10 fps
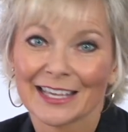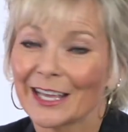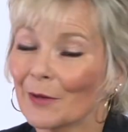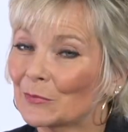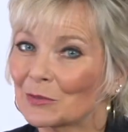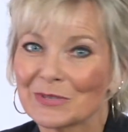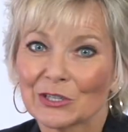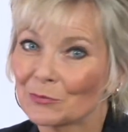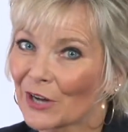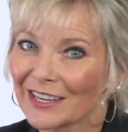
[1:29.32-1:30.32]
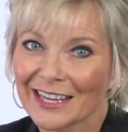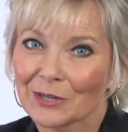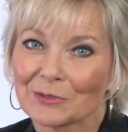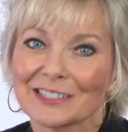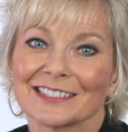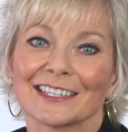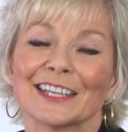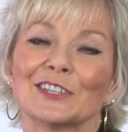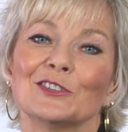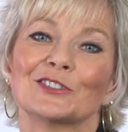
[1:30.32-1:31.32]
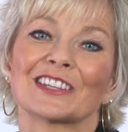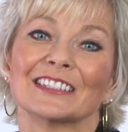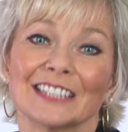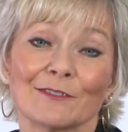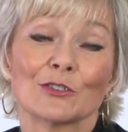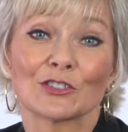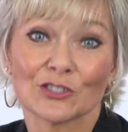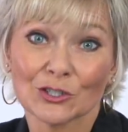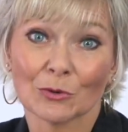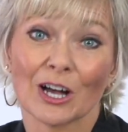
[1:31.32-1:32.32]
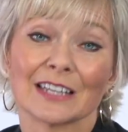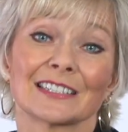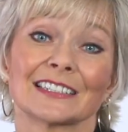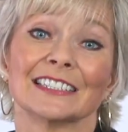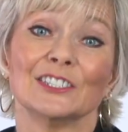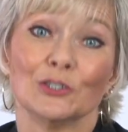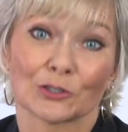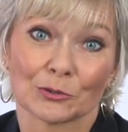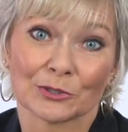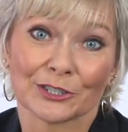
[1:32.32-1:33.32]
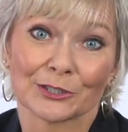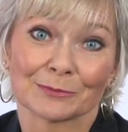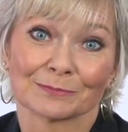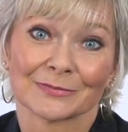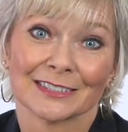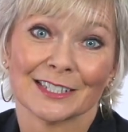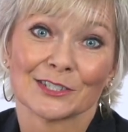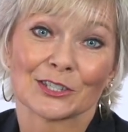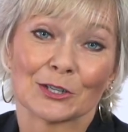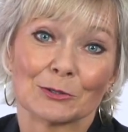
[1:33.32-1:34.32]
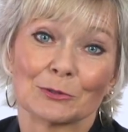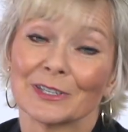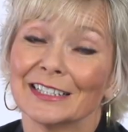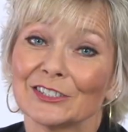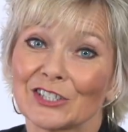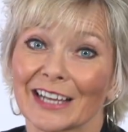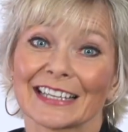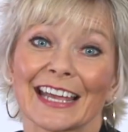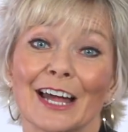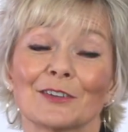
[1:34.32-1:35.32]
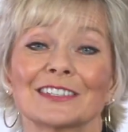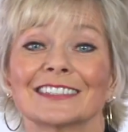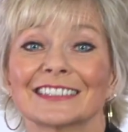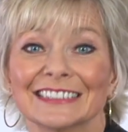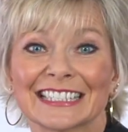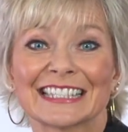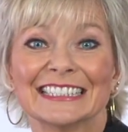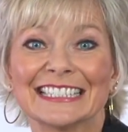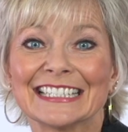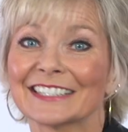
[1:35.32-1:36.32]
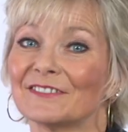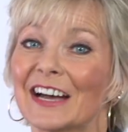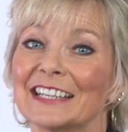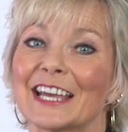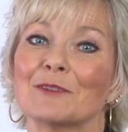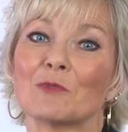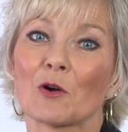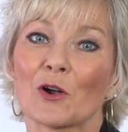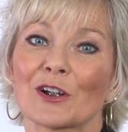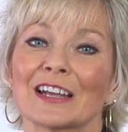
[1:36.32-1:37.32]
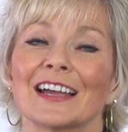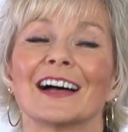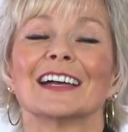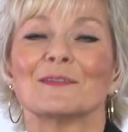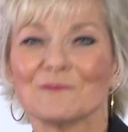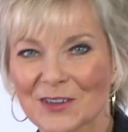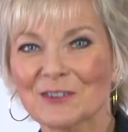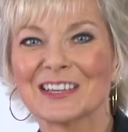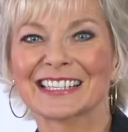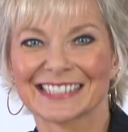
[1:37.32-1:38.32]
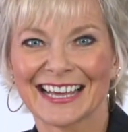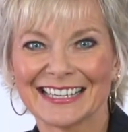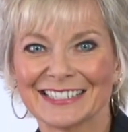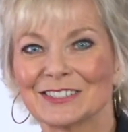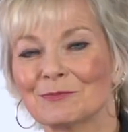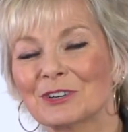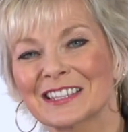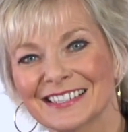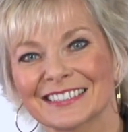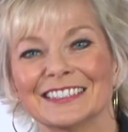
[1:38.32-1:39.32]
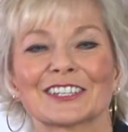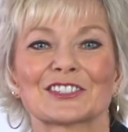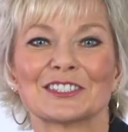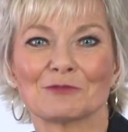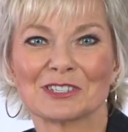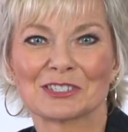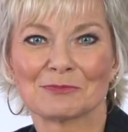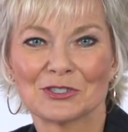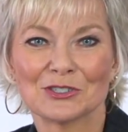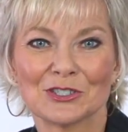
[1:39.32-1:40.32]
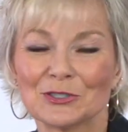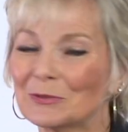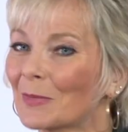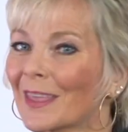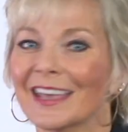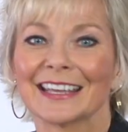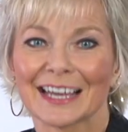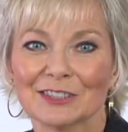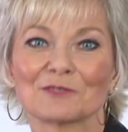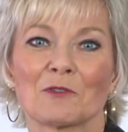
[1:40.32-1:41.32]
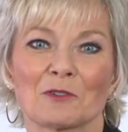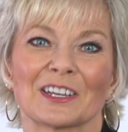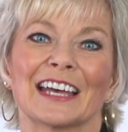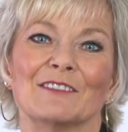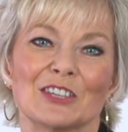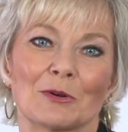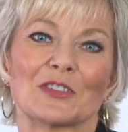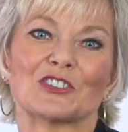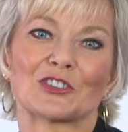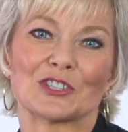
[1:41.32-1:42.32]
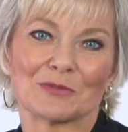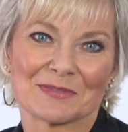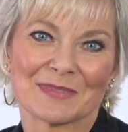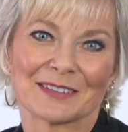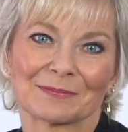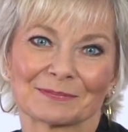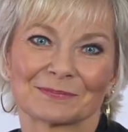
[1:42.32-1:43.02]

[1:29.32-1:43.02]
Help to build brand equity and take you to the level that you want in your career. So check it out, click the link, find out more. I am very excited to bring this collection of wisdom to you, and I look forward to having you on the journey with me.